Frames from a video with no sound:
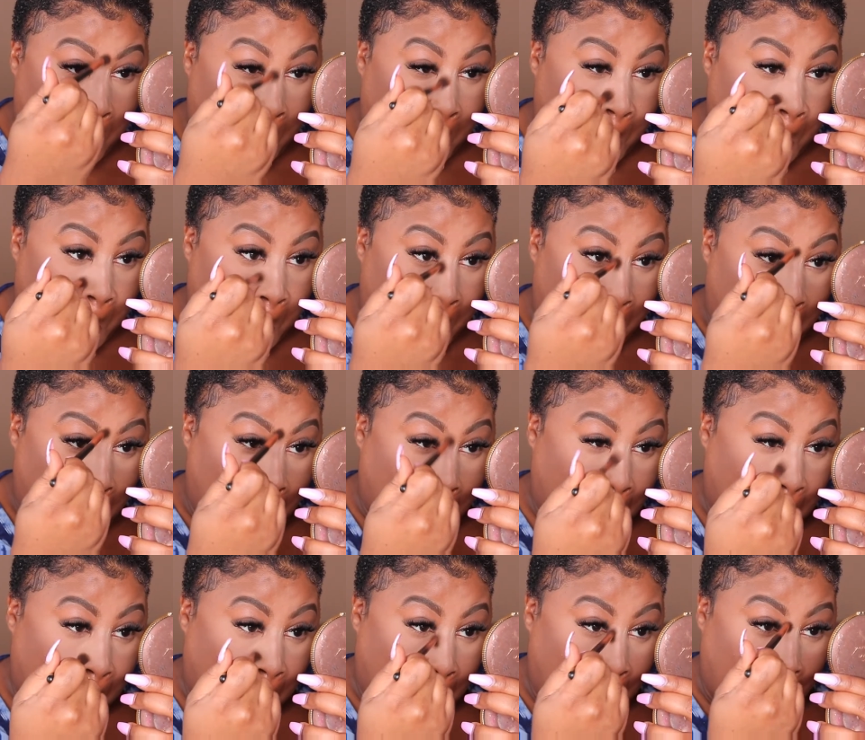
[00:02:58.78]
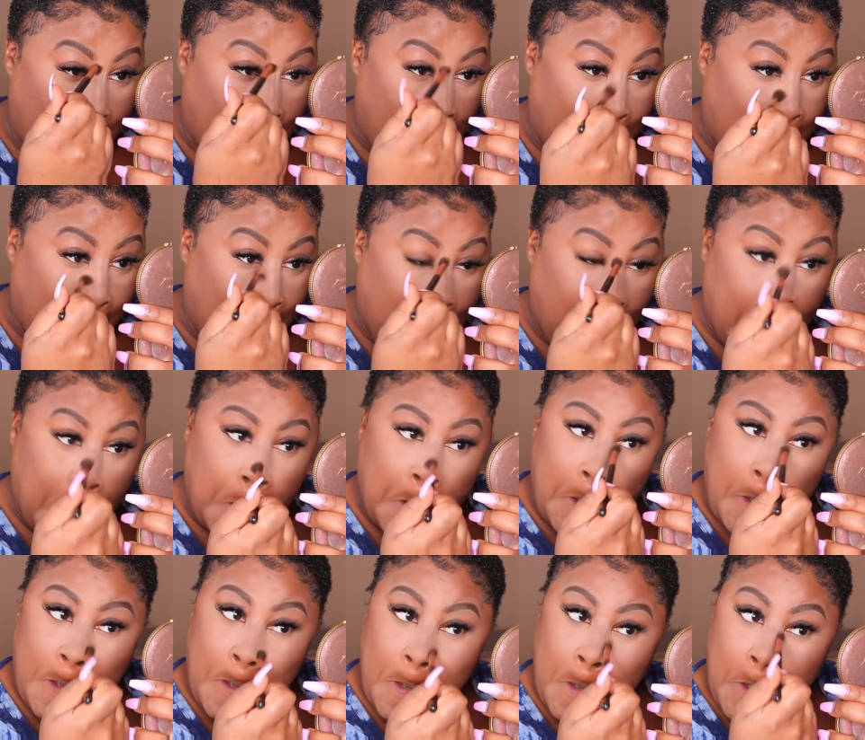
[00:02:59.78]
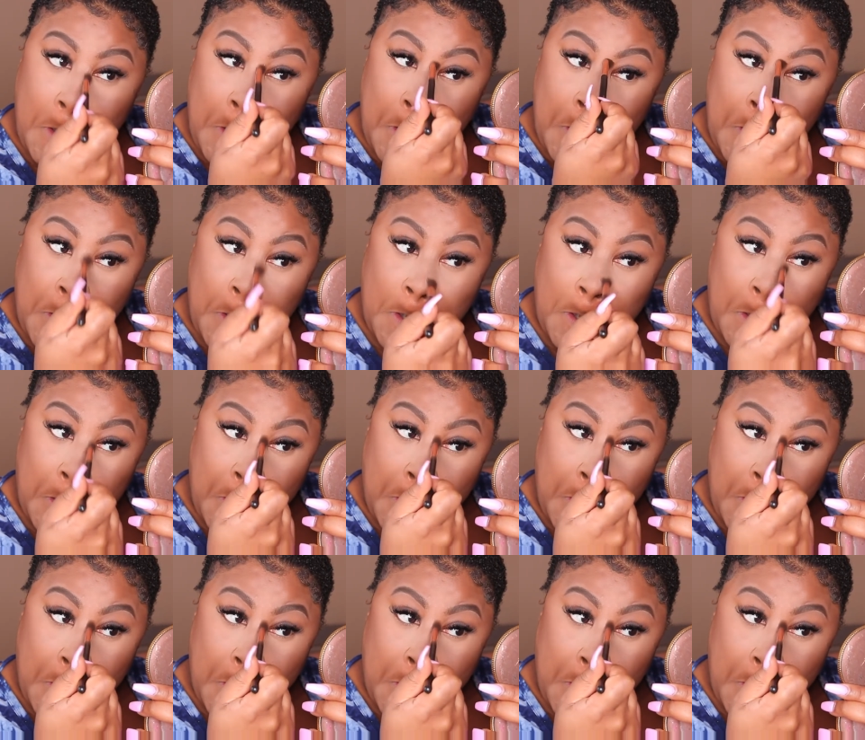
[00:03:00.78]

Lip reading: Beauty one, and I use